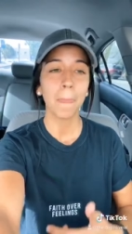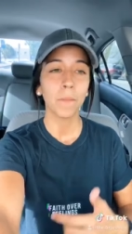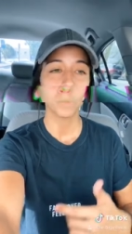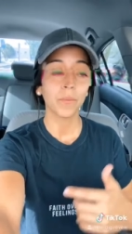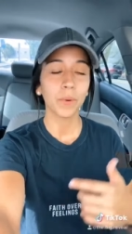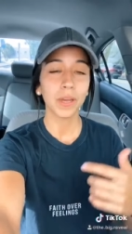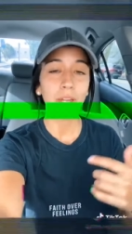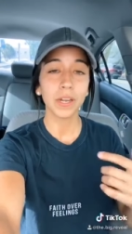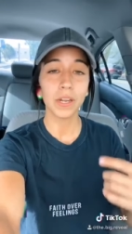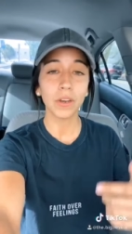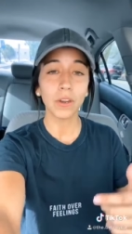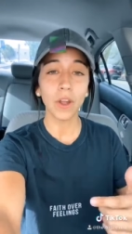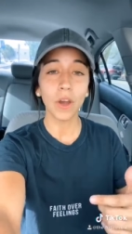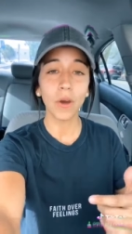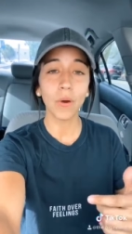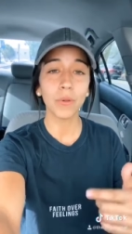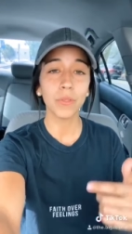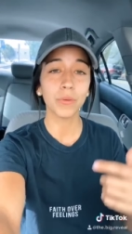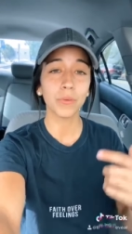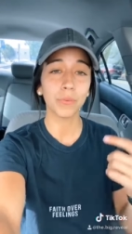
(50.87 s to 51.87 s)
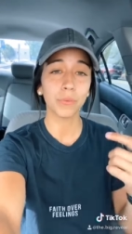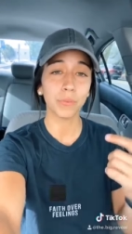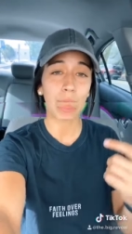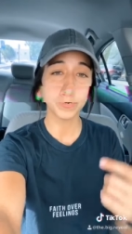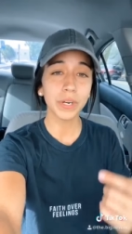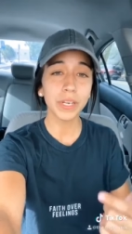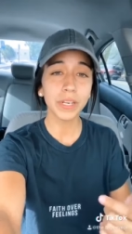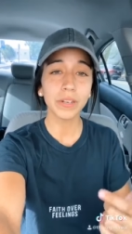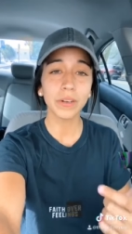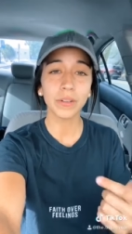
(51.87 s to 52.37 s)
We're going to know the
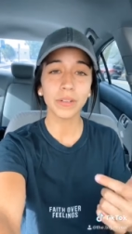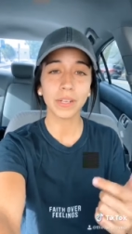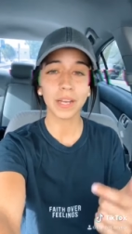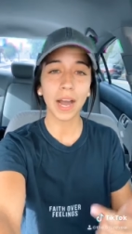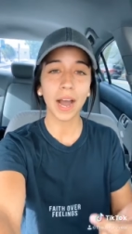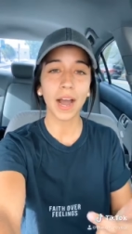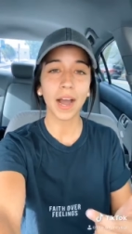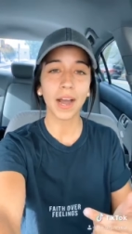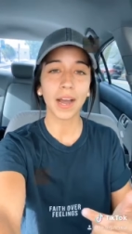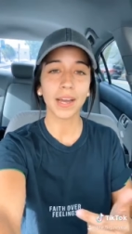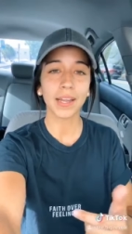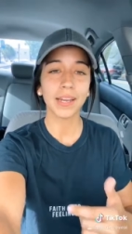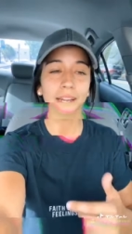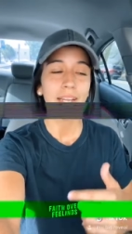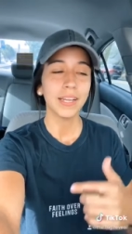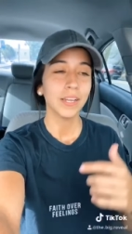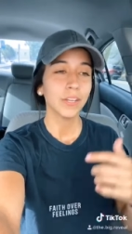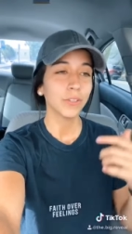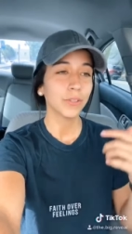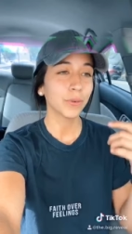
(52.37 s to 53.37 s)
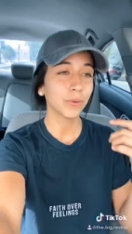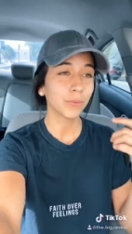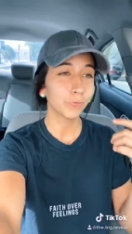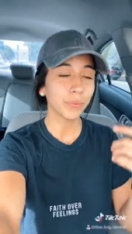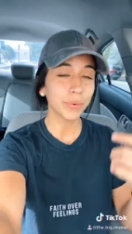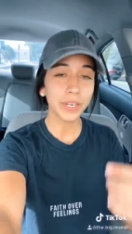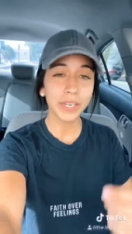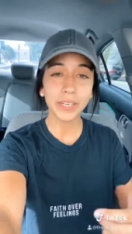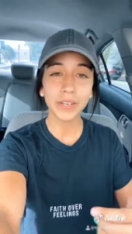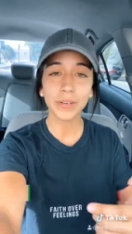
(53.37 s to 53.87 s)
real God, the
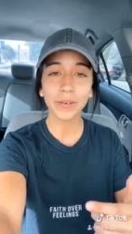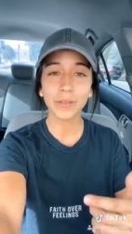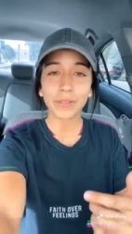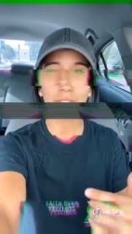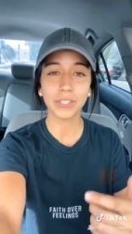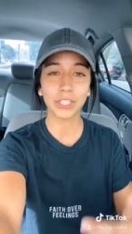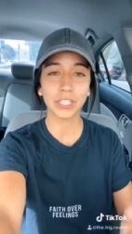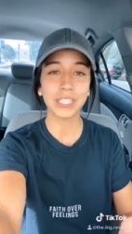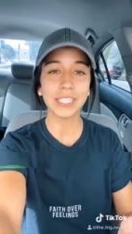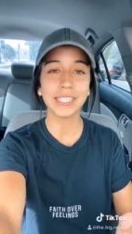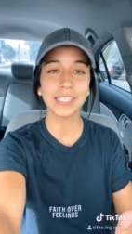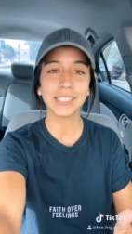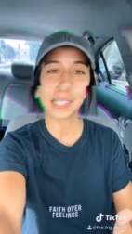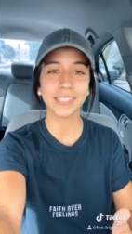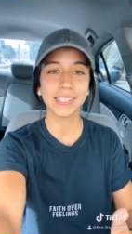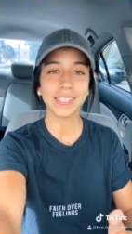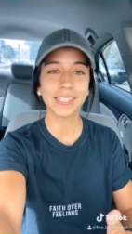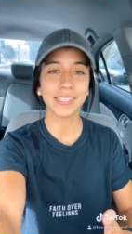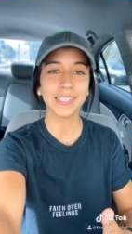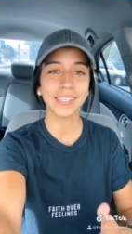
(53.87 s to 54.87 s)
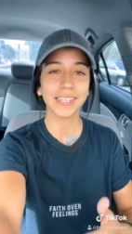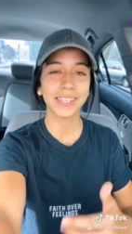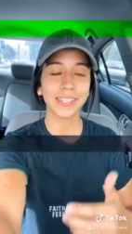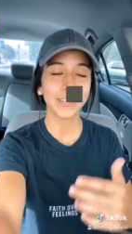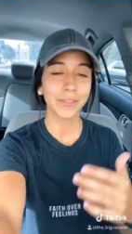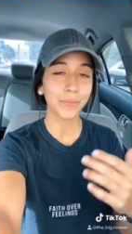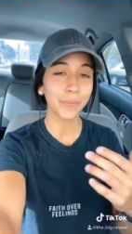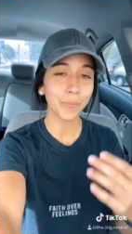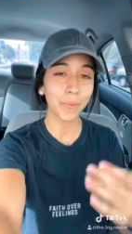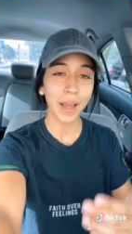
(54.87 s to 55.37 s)
real Jesus,
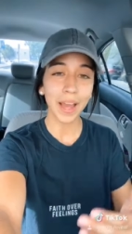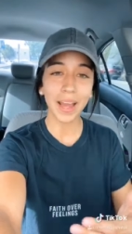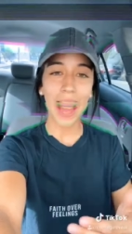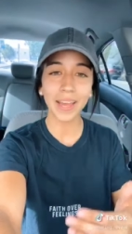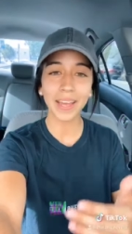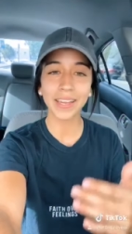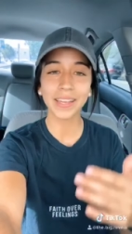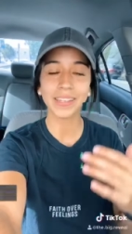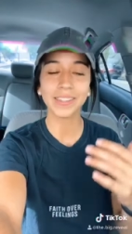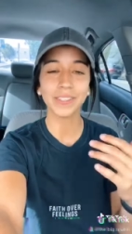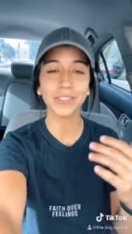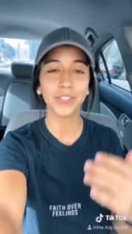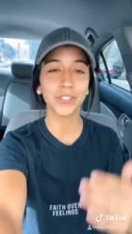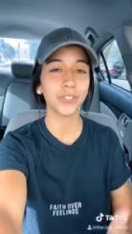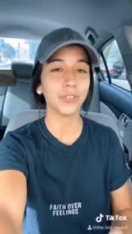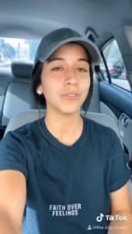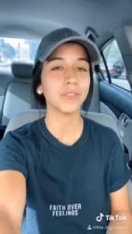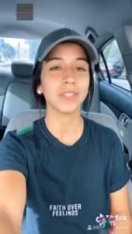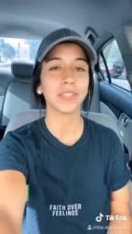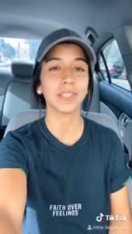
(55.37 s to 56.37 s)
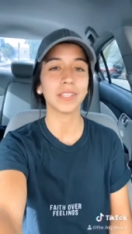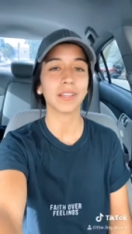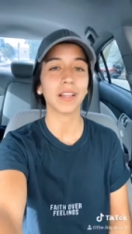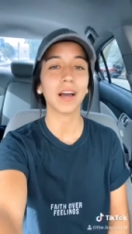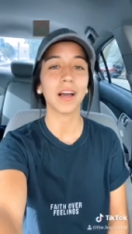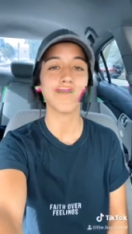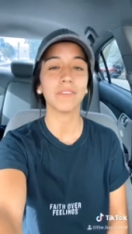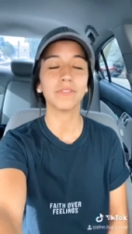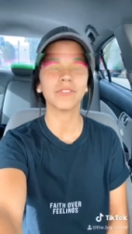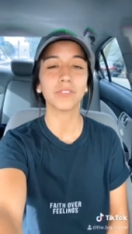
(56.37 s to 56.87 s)
the way, the truth, and the
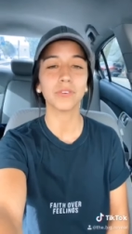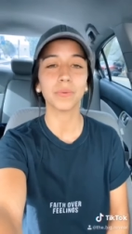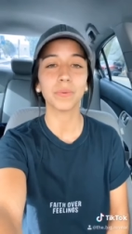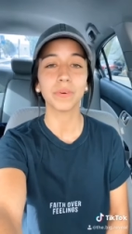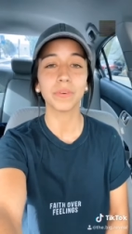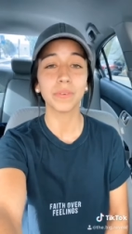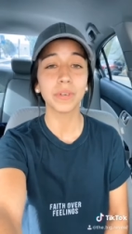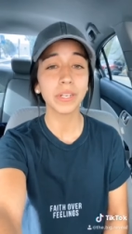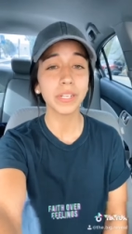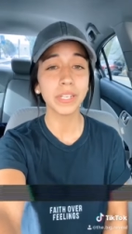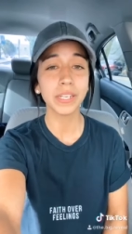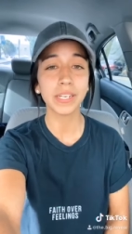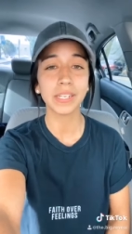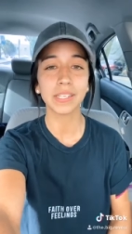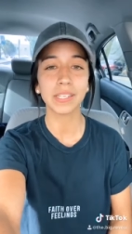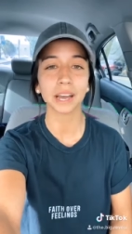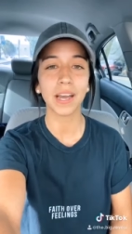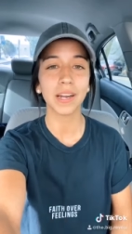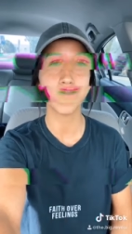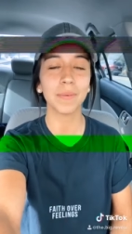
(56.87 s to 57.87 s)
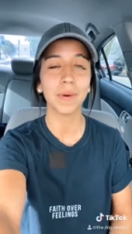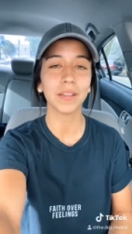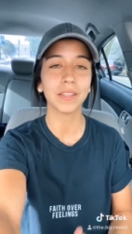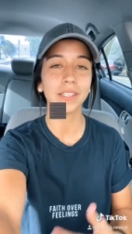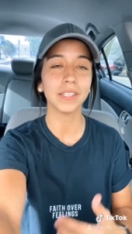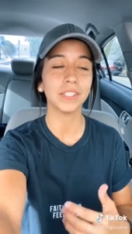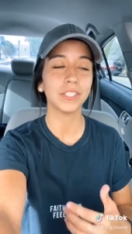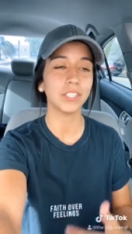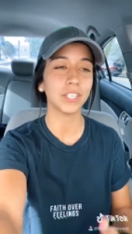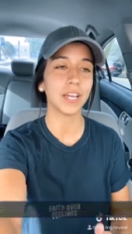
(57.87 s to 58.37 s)
life. So we're really excited about
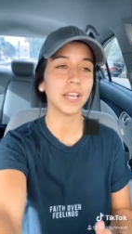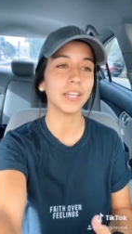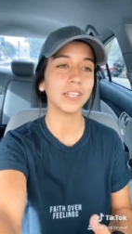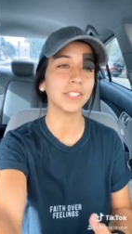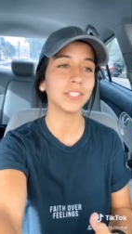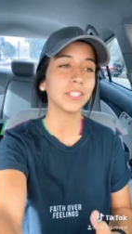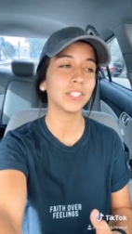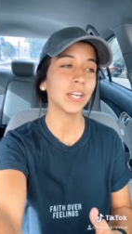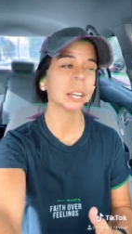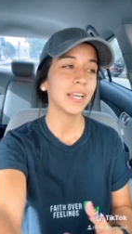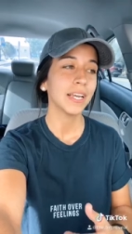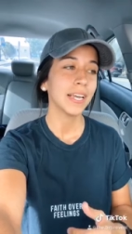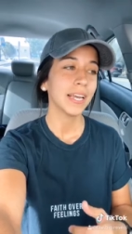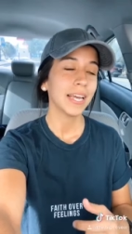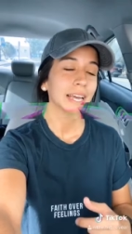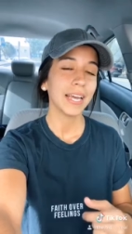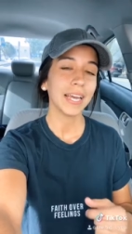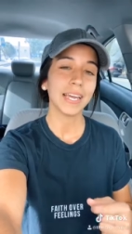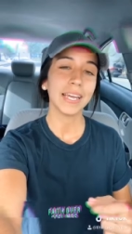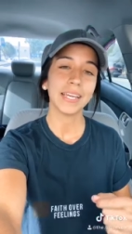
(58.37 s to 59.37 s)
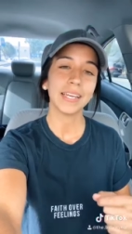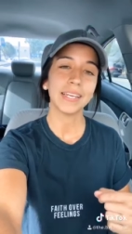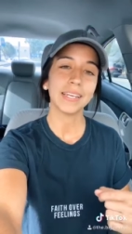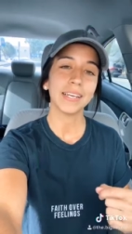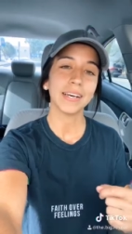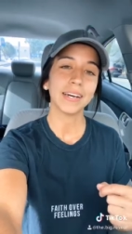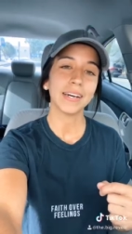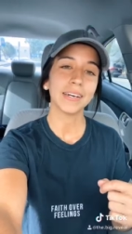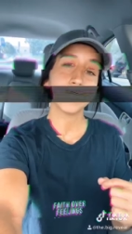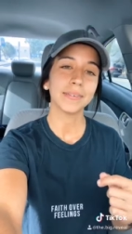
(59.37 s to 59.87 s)
this change. And
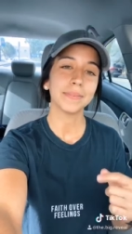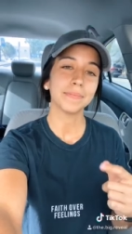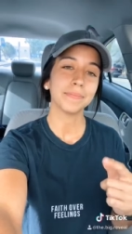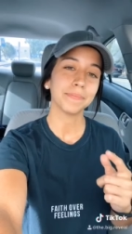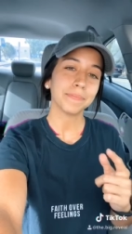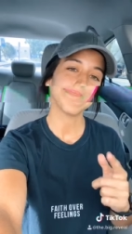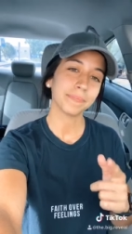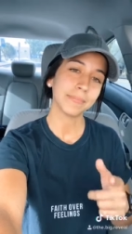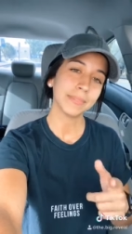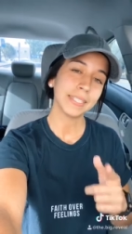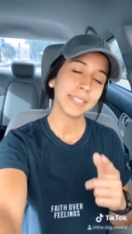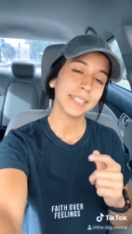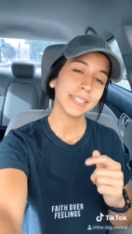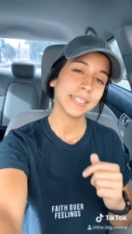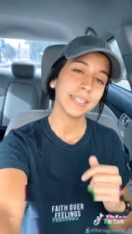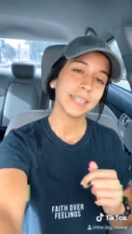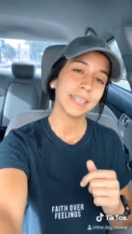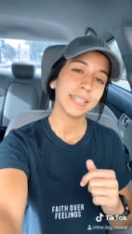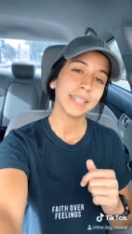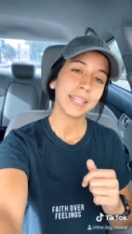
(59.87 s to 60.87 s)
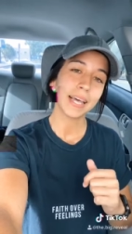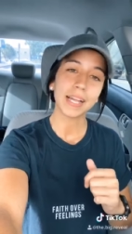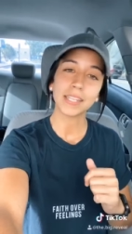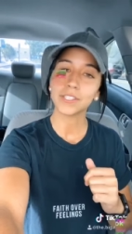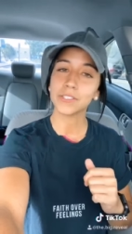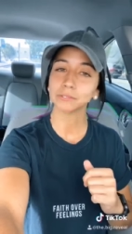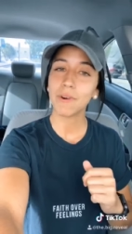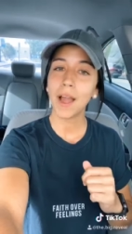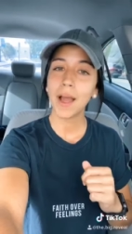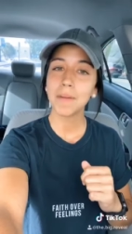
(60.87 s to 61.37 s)
um,
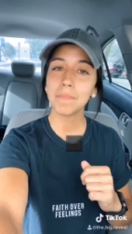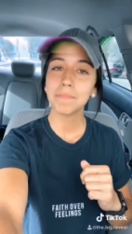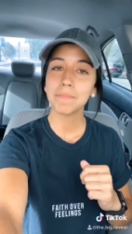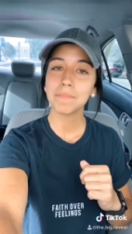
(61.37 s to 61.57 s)
that's a wrap.